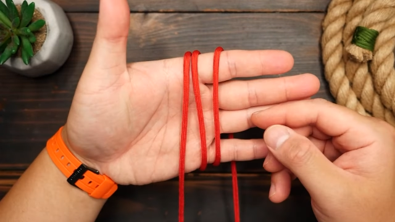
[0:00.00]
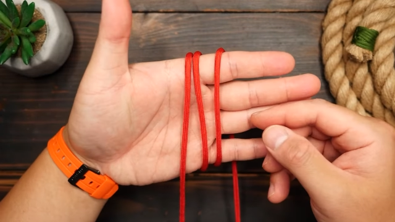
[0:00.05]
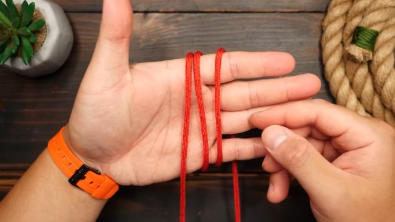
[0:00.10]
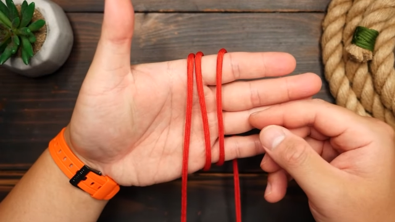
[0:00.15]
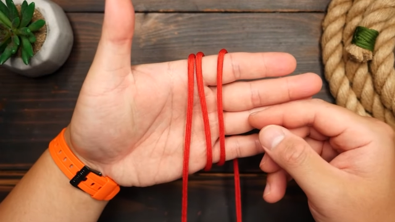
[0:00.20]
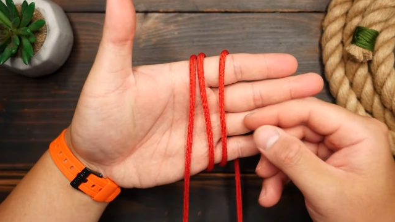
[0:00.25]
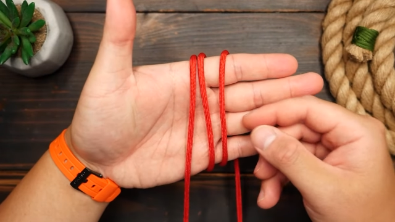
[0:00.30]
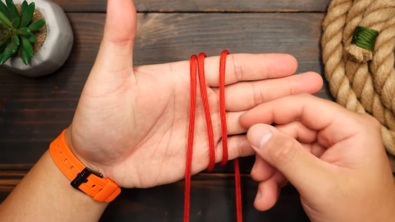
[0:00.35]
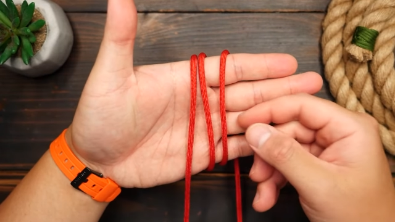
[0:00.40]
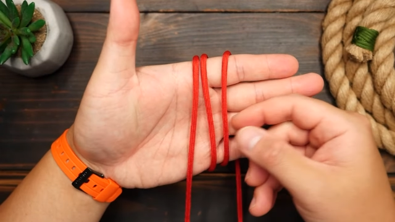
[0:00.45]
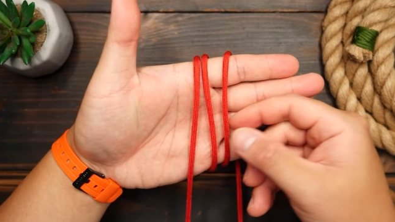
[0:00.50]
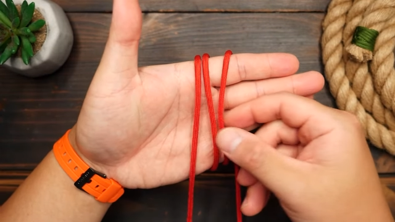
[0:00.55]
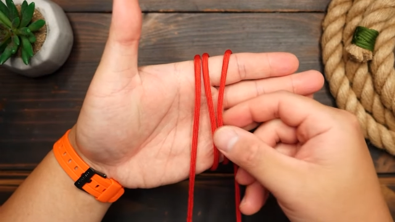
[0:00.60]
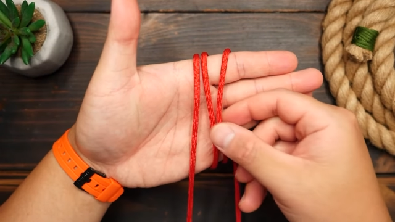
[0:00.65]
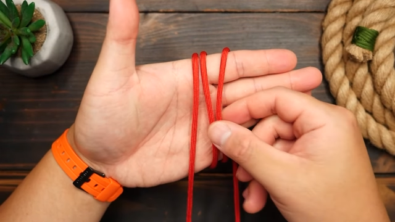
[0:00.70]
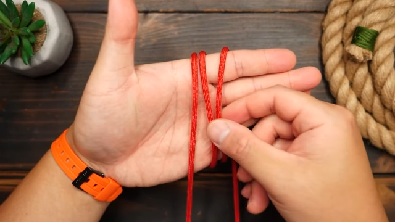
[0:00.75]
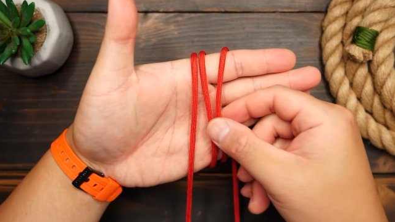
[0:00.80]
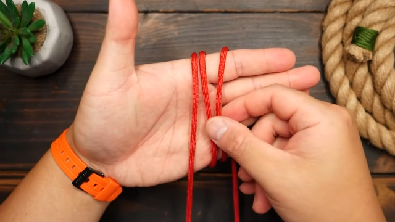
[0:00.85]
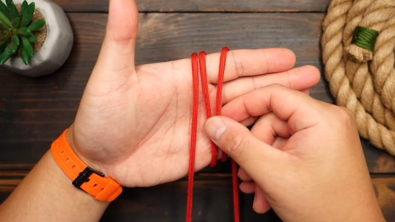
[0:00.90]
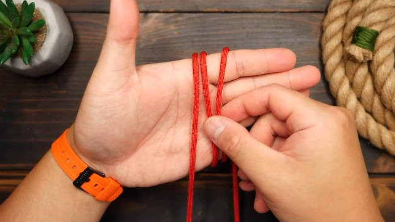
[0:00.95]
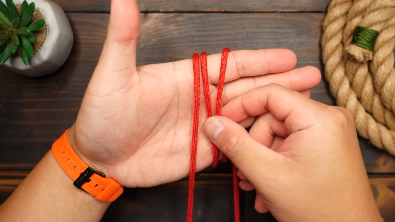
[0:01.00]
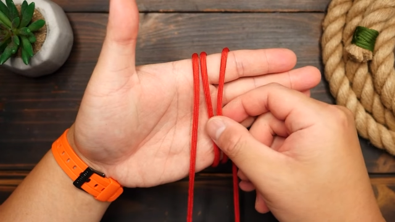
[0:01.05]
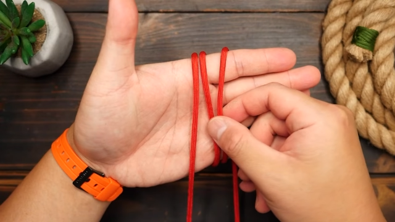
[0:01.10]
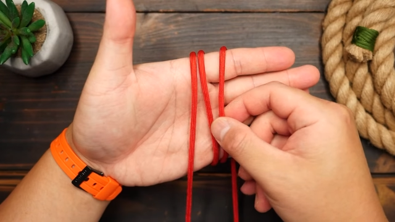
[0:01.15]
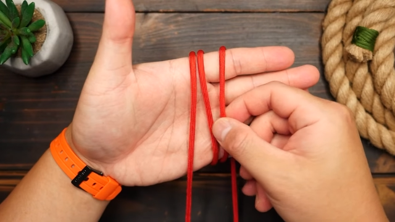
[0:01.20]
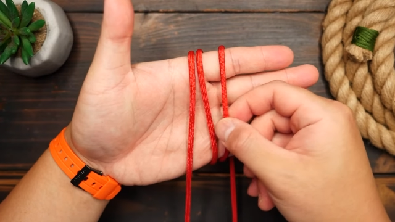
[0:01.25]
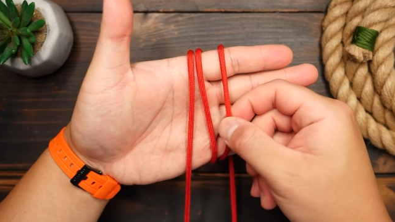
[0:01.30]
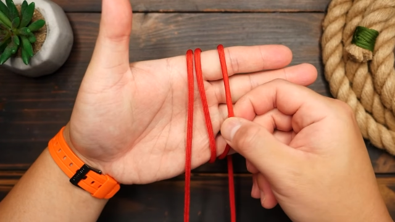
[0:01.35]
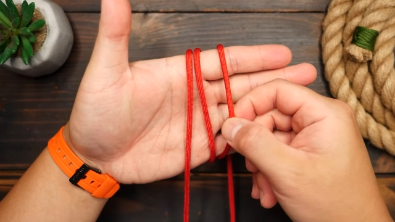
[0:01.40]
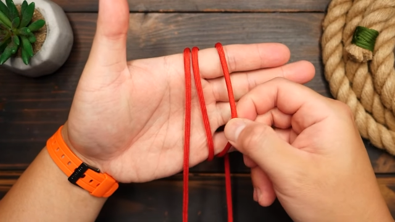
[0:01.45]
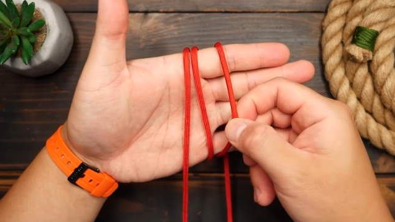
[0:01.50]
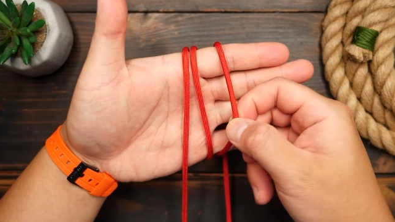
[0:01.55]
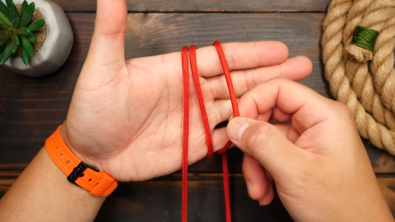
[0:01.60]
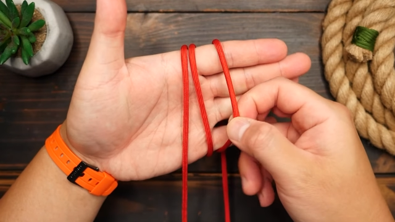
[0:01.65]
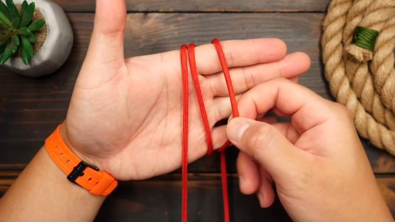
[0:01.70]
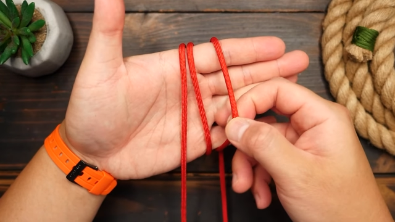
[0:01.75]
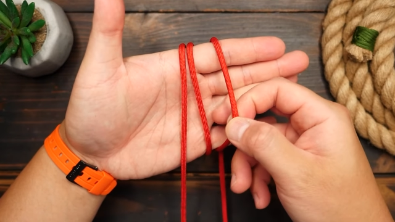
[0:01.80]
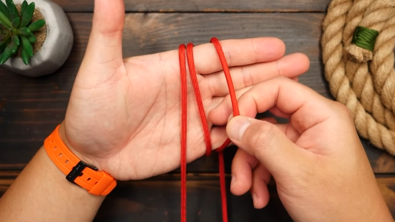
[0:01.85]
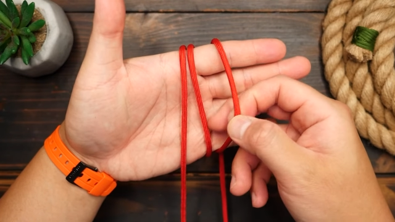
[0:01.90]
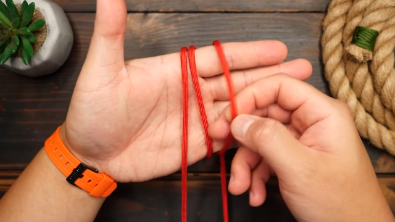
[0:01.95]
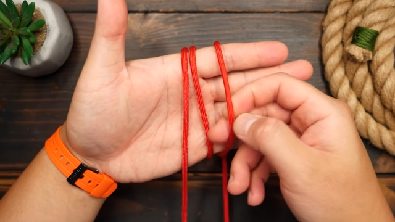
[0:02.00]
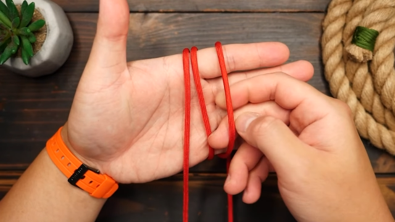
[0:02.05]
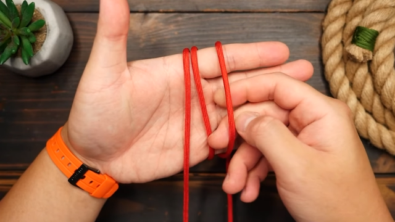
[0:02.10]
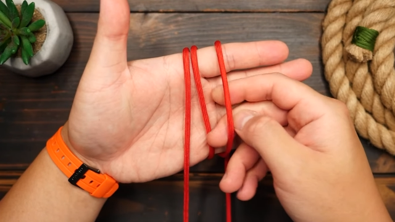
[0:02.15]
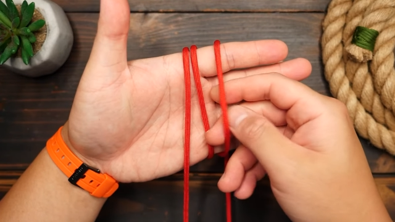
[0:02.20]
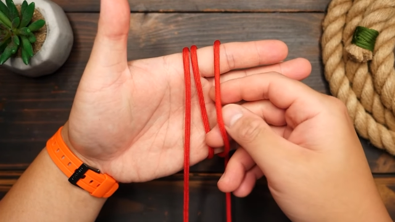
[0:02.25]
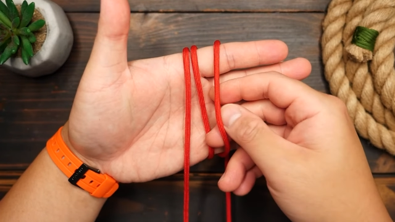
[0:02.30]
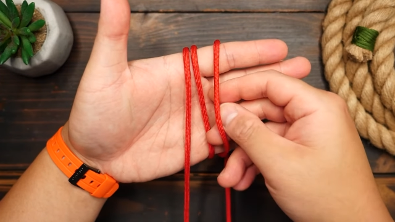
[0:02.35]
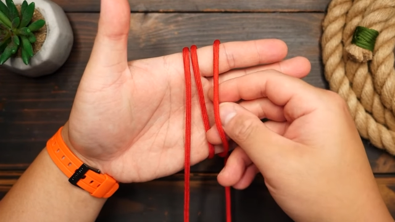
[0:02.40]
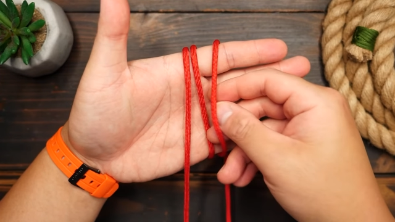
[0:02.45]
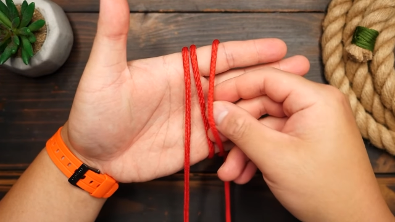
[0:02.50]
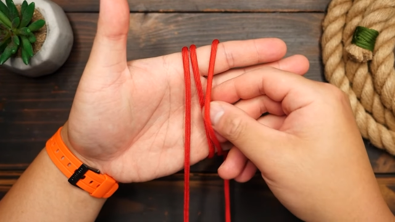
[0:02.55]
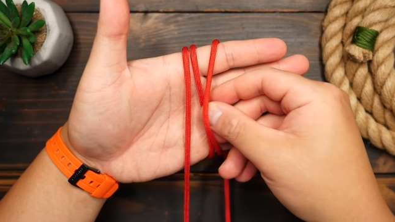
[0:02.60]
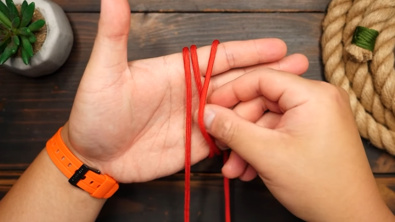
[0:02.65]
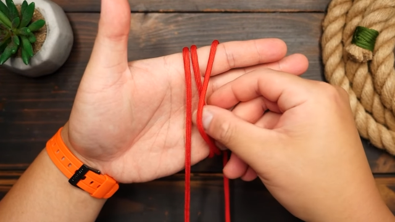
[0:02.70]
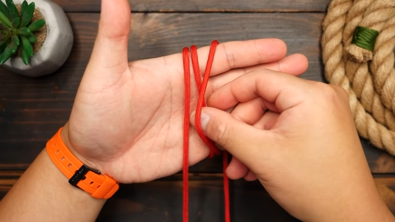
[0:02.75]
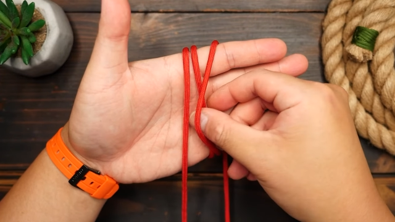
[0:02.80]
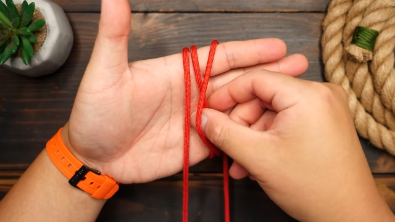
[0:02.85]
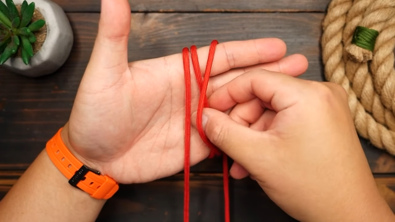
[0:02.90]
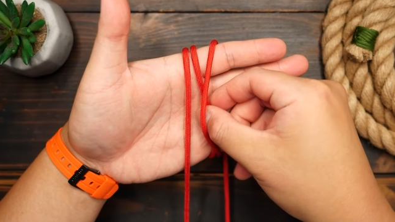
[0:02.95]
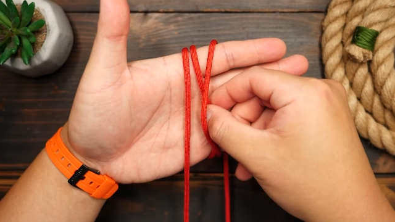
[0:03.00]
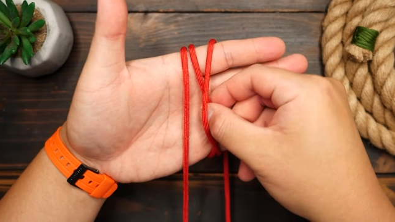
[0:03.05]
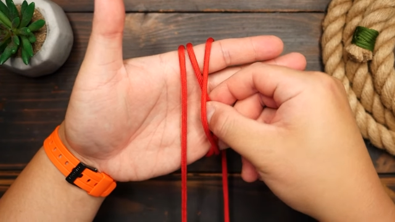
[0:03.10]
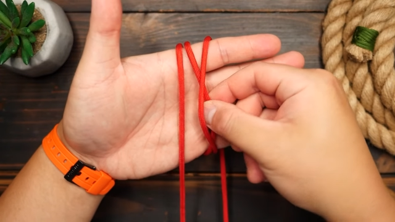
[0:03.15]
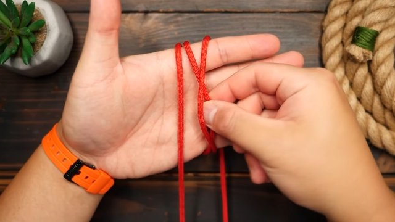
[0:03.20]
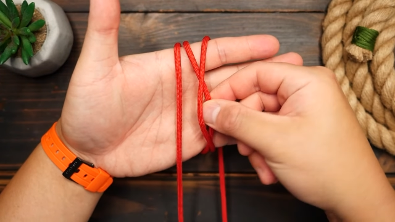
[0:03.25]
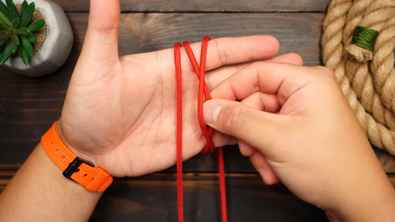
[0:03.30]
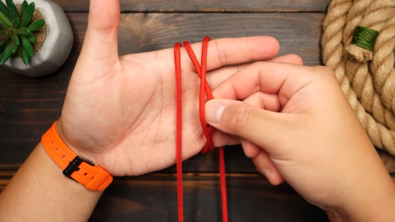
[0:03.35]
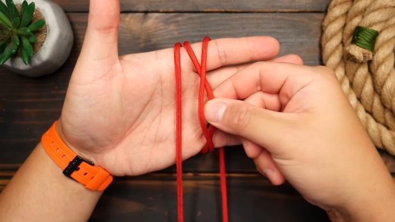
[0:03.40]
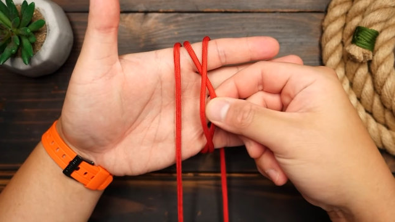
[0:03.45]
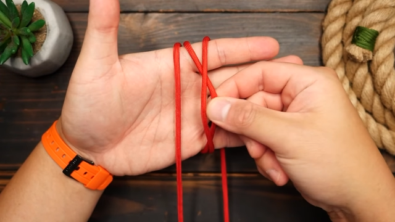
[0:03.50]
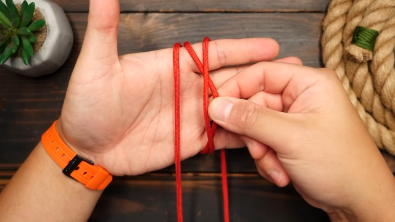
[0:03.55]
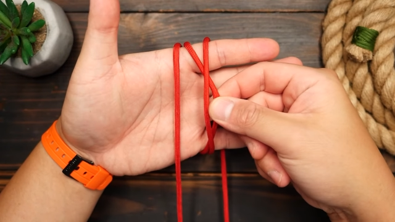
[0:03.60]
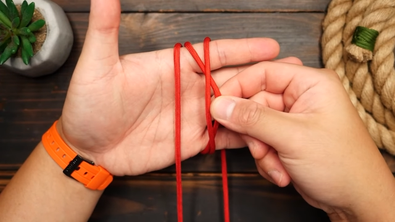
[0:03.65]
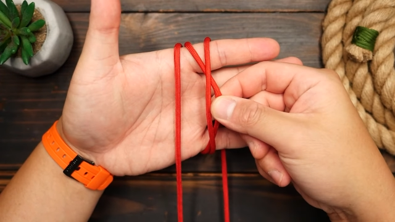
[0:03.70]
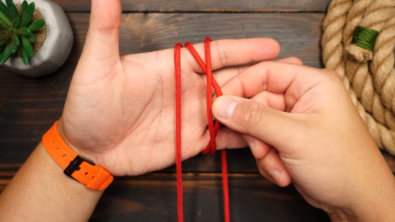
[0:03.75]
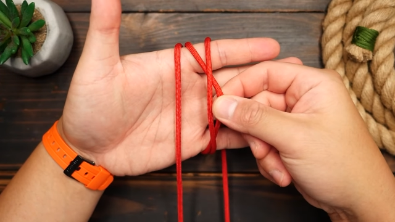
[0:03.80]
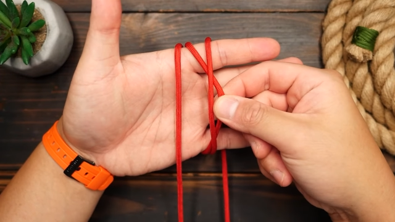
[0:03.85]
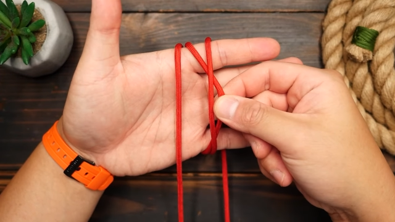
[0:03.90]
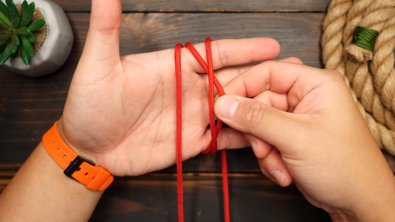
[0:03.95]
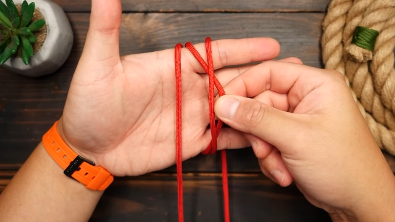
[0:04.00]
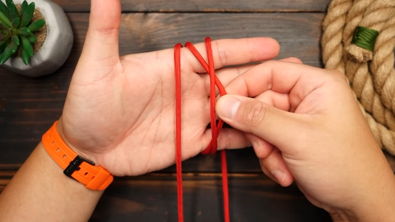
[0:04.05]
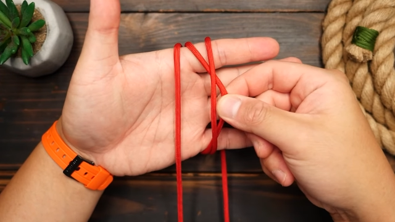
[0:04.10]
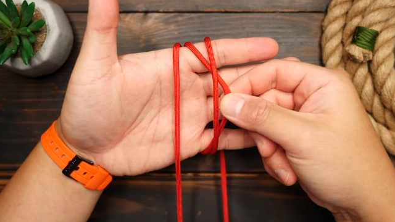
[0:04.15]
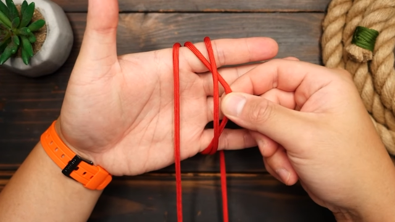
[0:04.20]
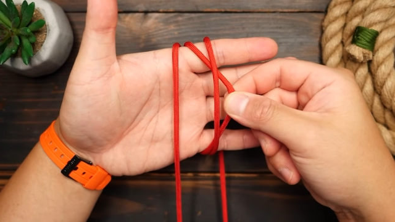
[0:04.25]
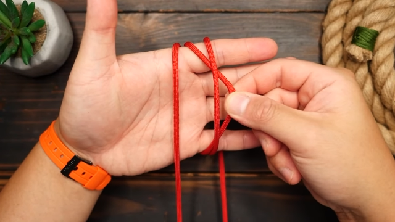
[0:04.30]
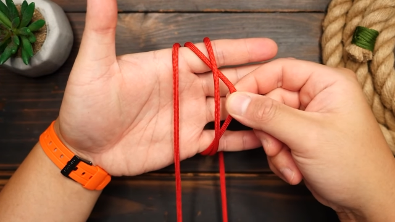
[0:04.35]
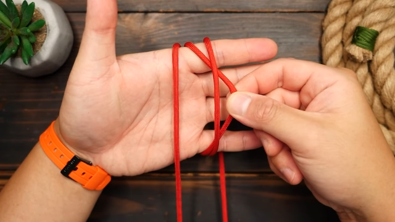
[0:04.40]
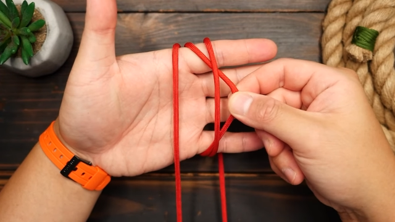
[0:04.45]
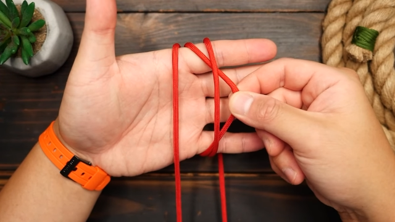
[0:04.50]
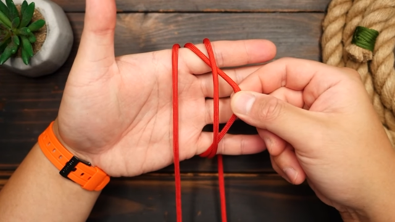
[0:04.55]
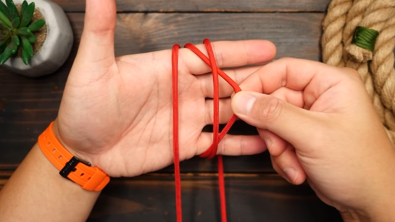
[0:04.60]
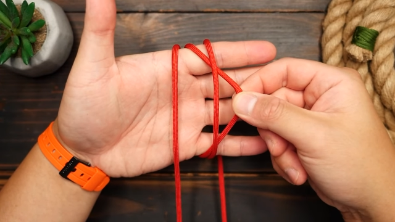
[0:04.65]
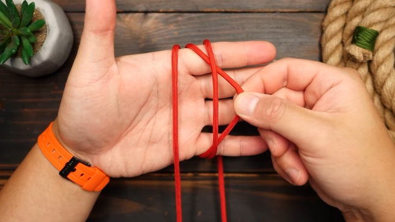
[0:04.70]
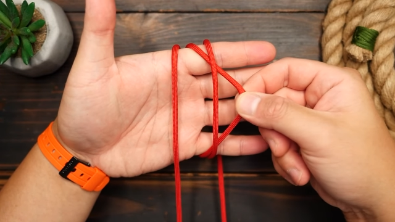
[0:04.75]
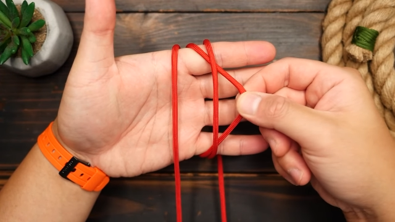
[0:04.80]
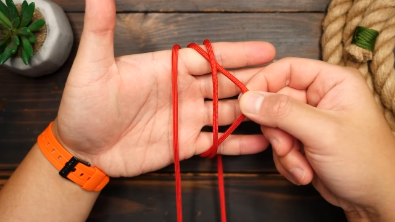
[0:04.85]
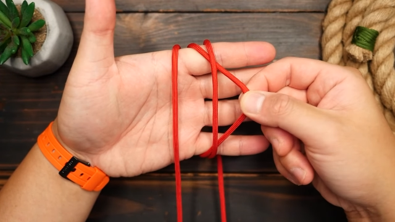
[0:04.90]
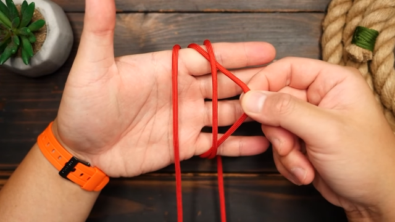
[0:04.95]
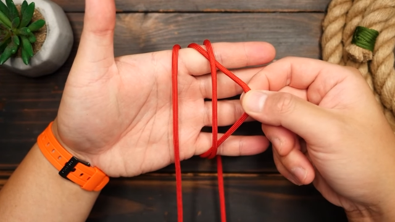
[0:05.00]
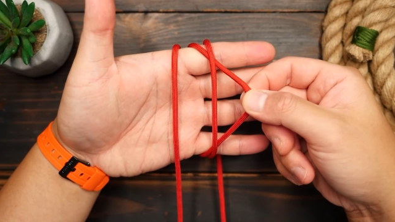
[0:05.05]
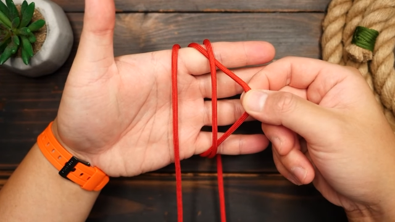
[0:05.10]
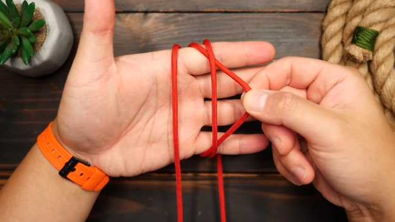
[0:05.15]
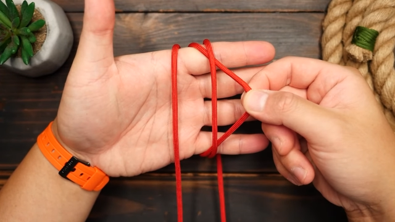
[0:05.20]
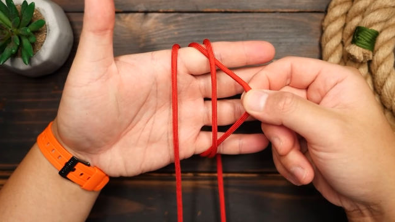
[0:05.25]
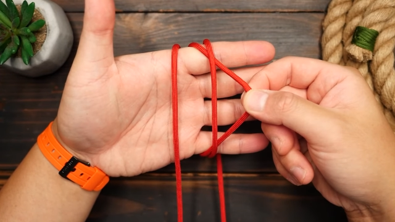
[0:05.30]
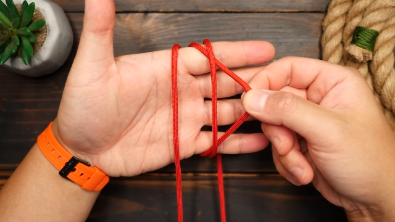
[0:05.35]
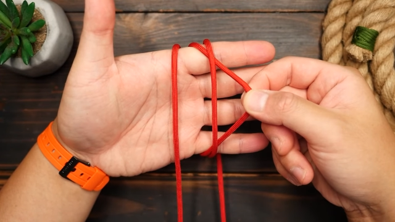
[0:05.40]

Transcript: [unreadable: no face in view]